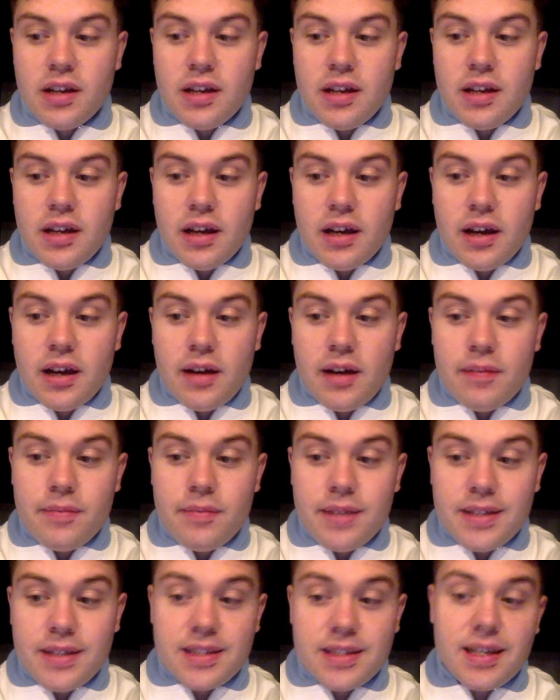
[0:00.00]

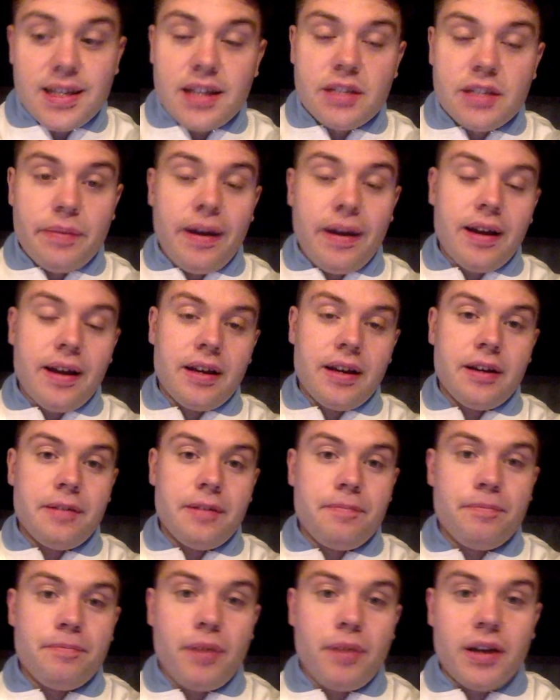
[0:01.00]
He's a centre-back
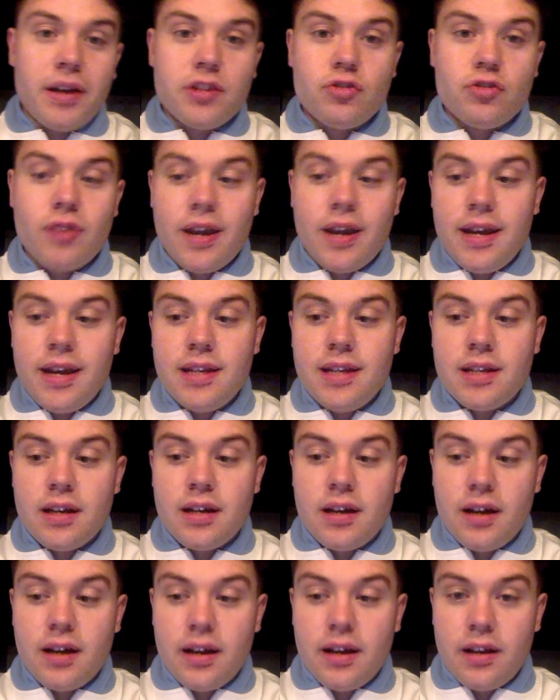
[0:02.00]
by trade.
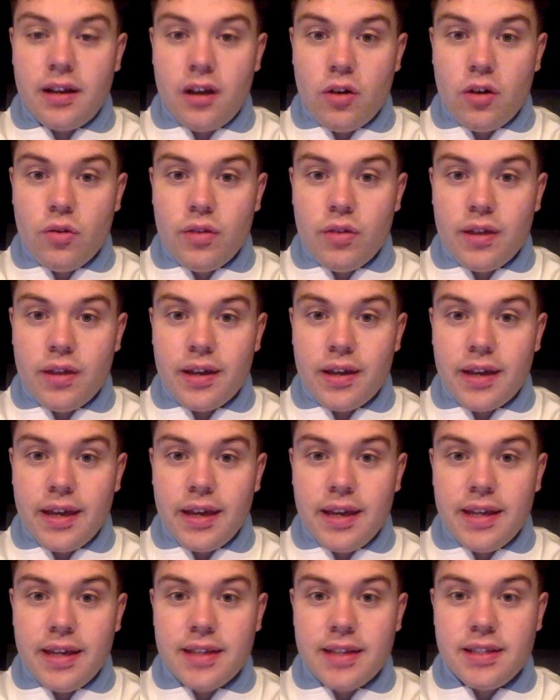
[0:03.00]
I know that
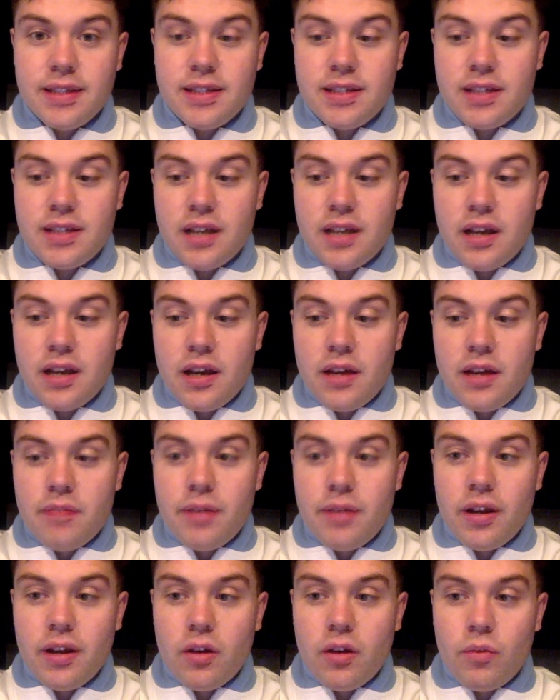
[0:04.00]
he's
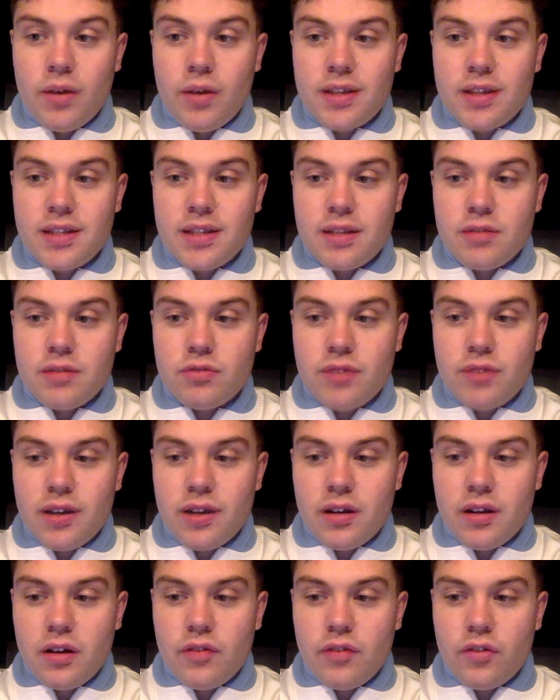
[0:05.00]
been on West Ham's
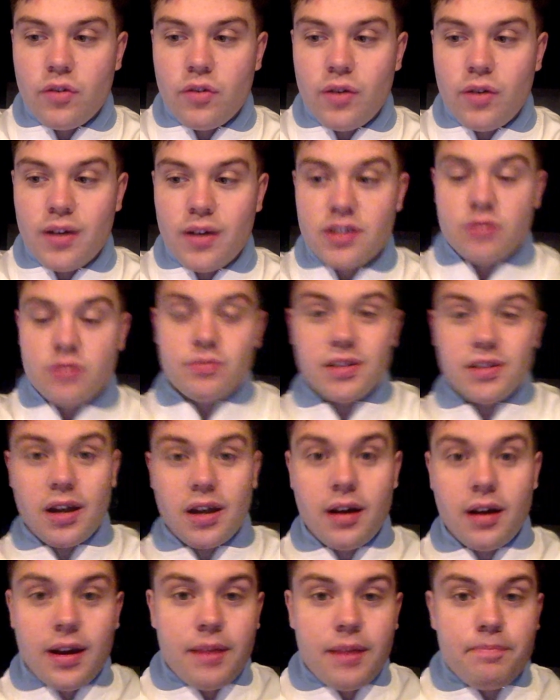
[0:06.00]
radar for quite some
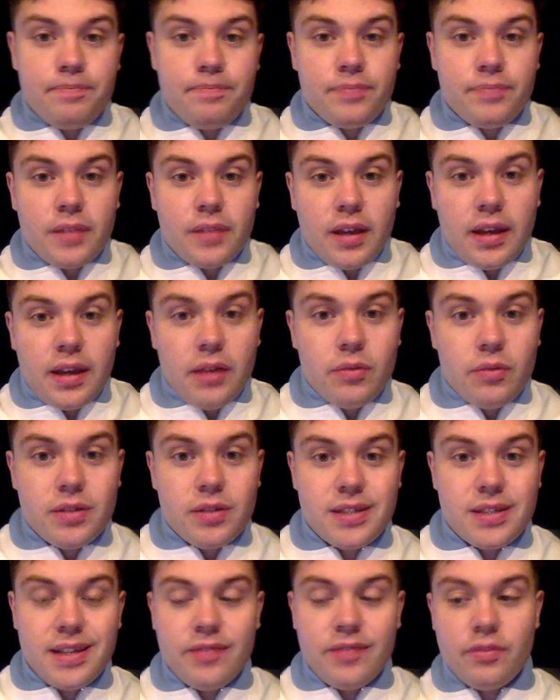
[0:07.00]
time. He
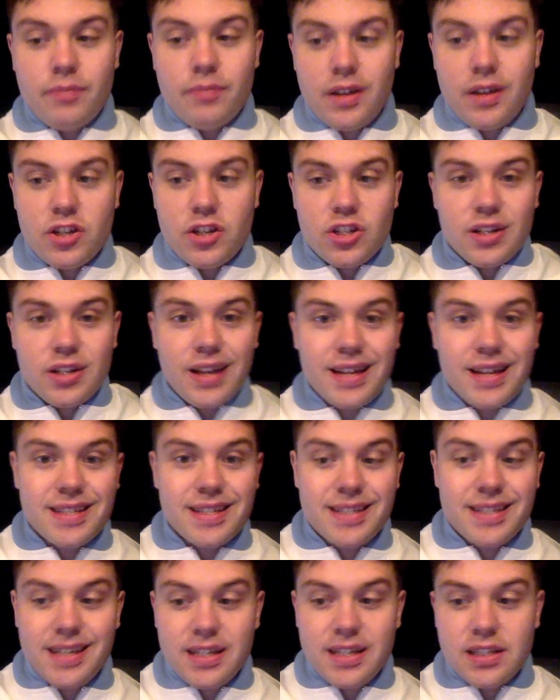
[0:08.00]
was even mentioned
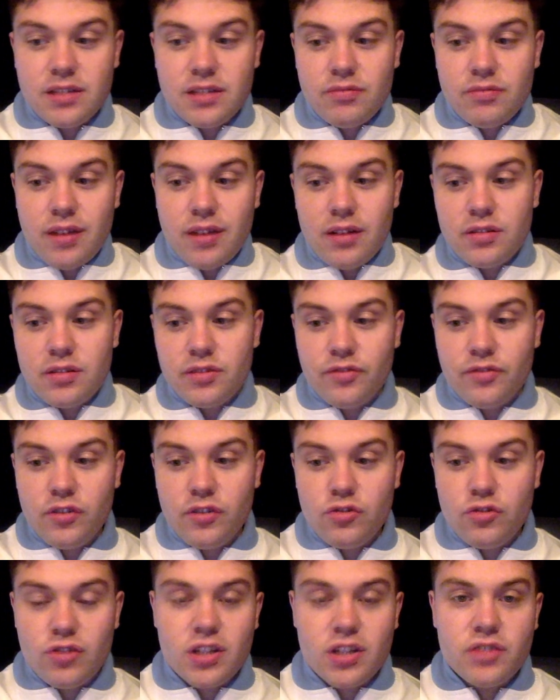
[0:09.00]
last season around a
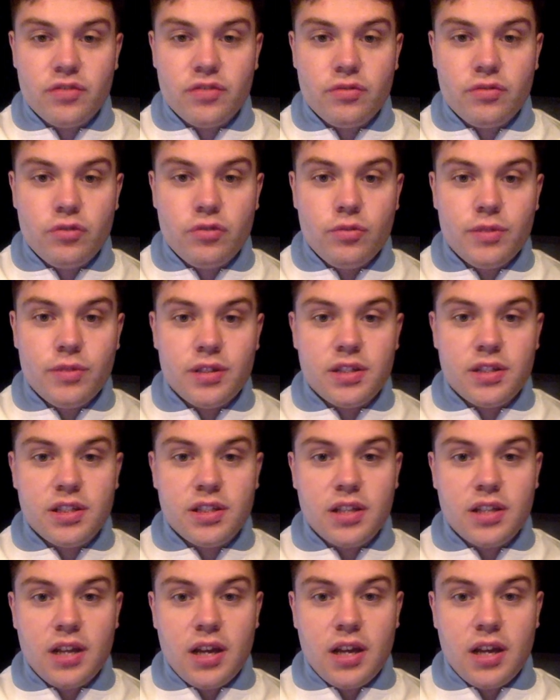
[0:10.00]
few transfer rumours.